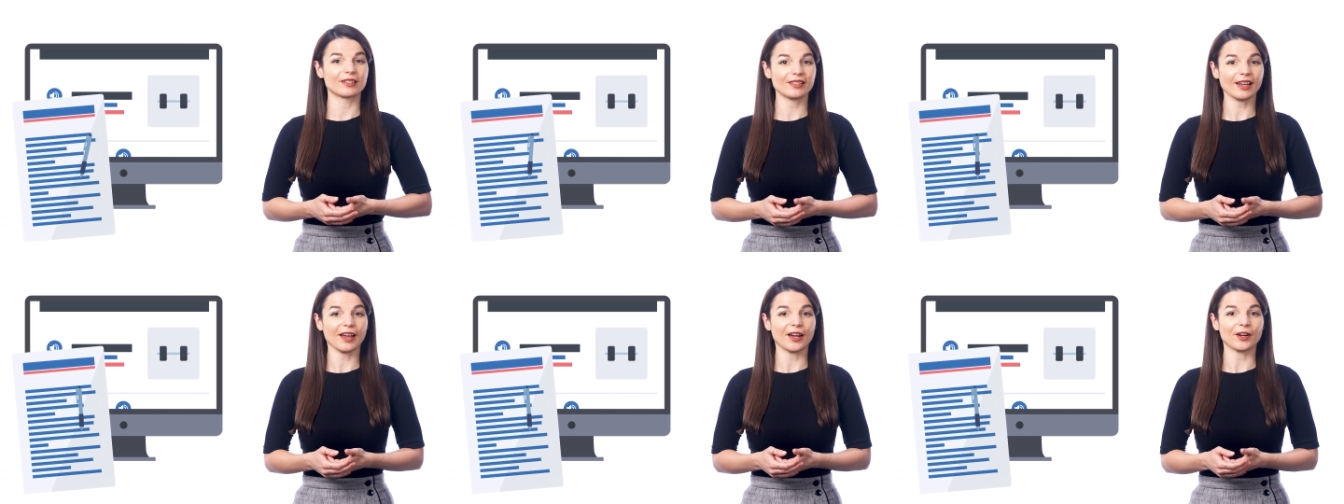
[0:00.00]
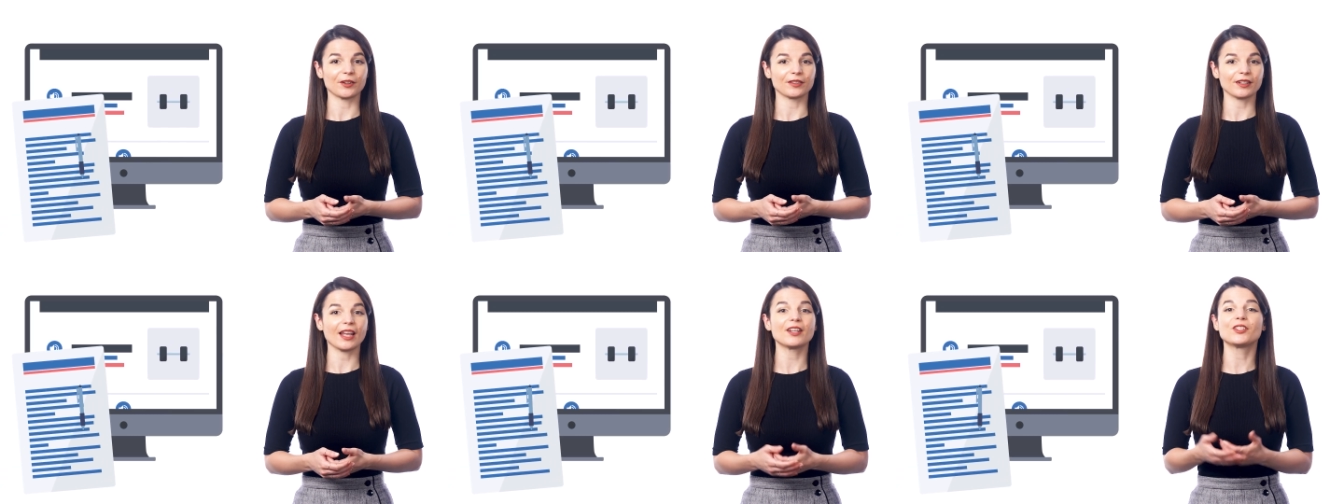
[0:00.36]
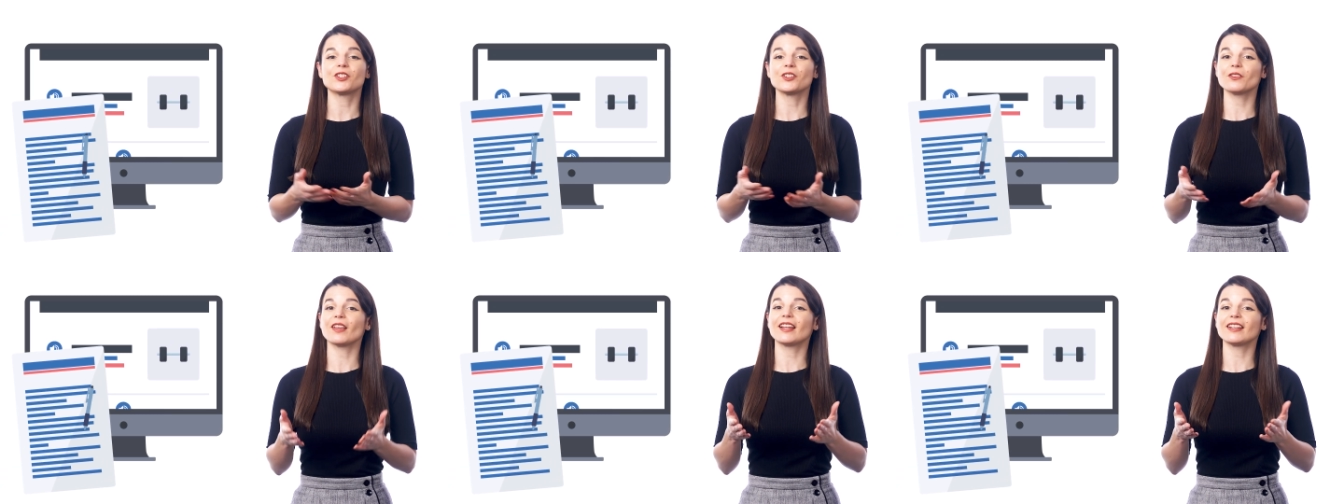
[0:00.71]
down and
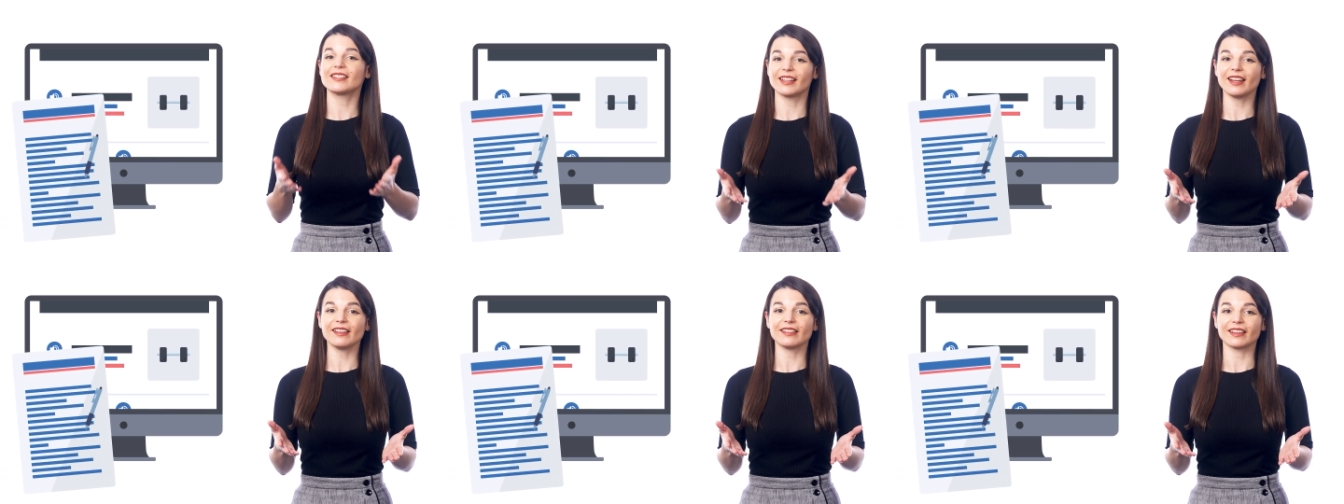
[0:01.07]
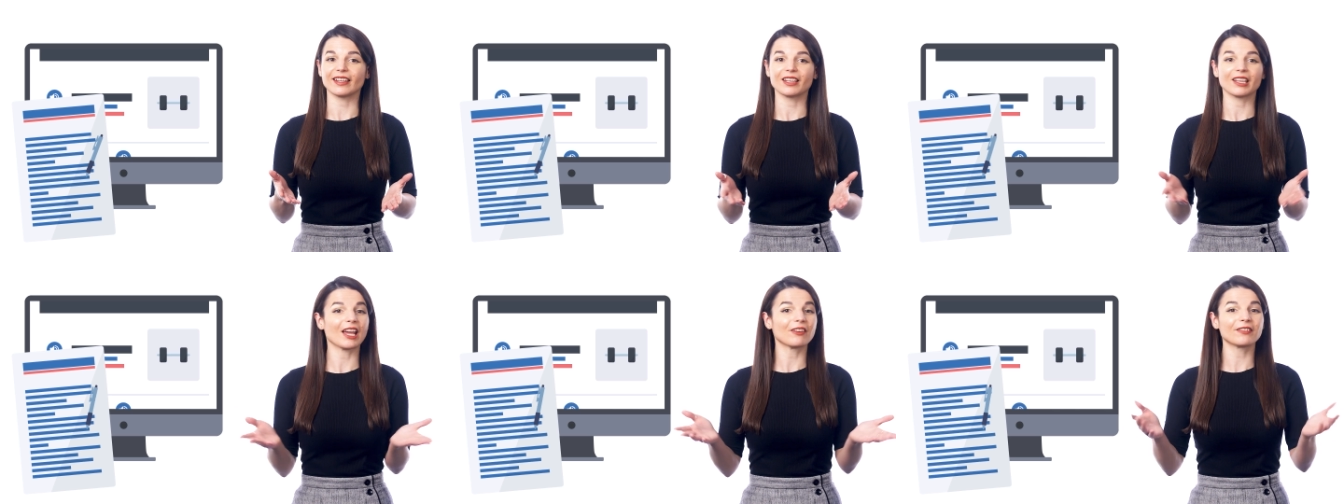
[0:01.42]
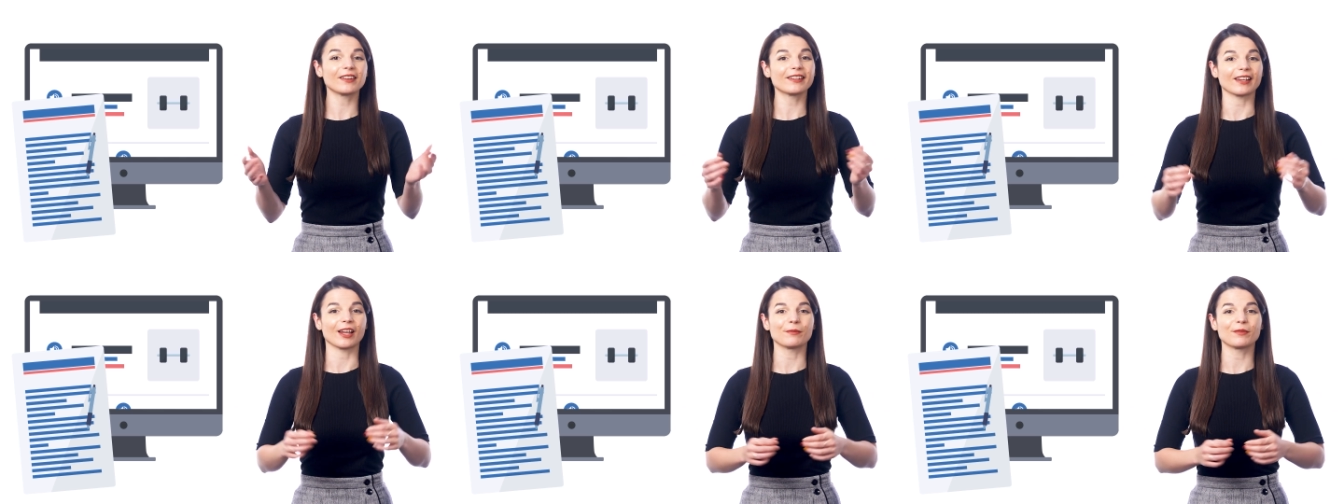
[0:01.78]
do that daily, every
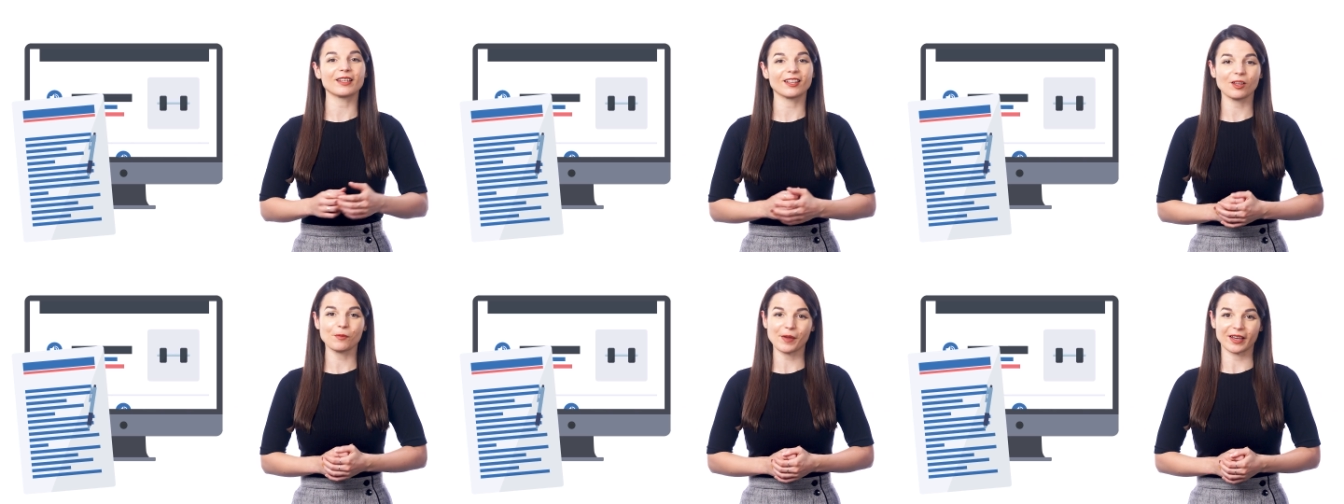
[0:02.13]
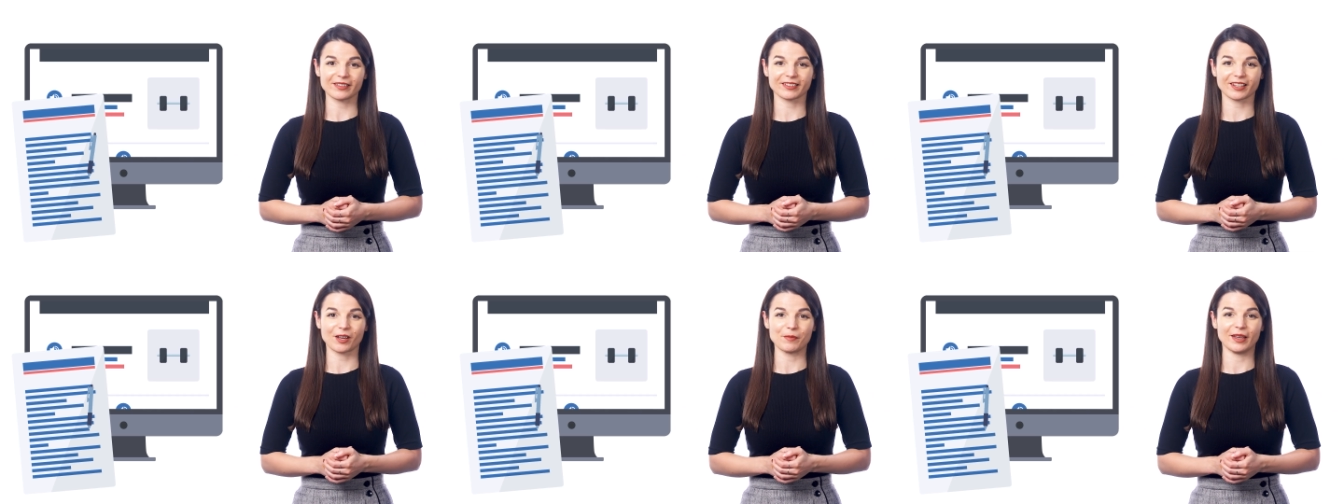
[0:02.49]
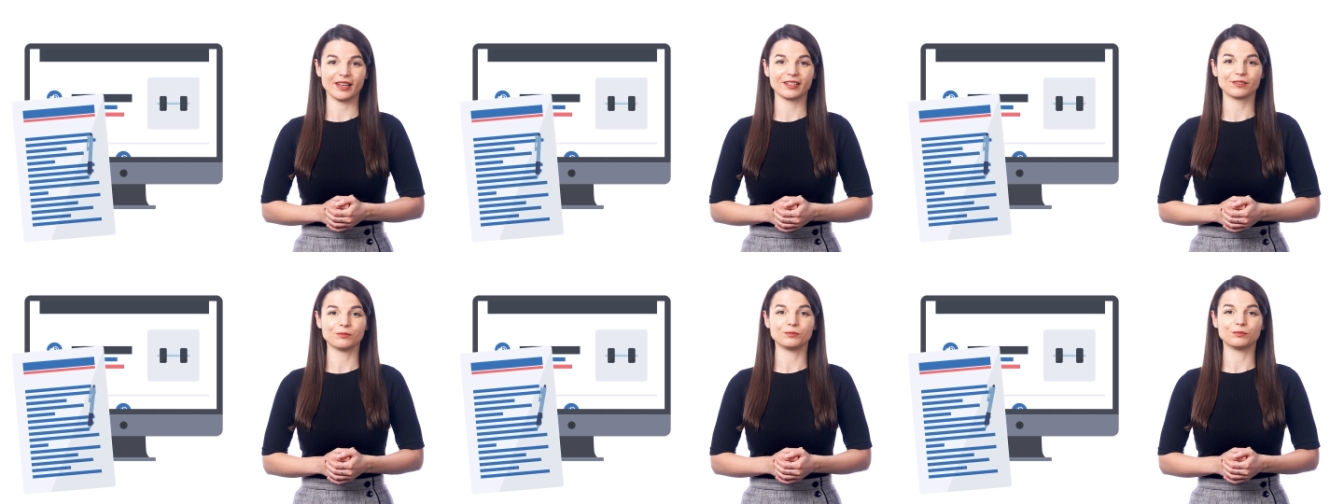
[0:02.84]
time the emails come in.